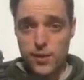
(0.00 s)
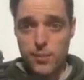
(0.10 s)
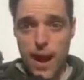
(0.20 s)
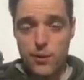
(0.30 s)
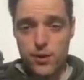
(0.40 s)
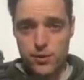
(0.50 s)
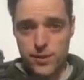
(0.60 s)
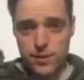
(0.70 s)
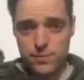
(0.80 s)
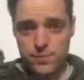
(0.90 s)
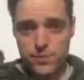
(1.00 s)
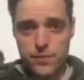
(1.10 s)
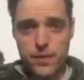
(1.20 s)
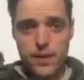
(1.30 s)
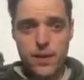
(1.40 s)
the power grid.
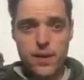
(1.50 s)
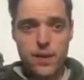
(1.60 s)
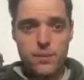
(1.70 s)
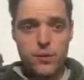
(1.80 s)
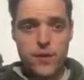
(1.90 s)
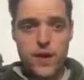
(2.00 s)
Moving